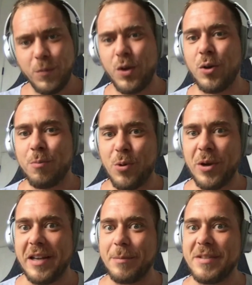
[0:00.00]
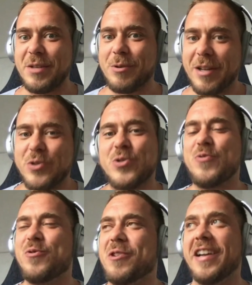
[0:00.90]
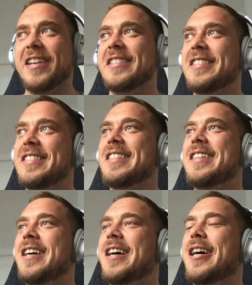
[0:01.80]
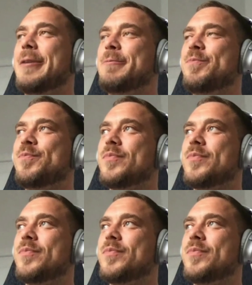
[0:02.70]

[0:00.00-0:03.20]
good point. Let me see what I can do for you. Follow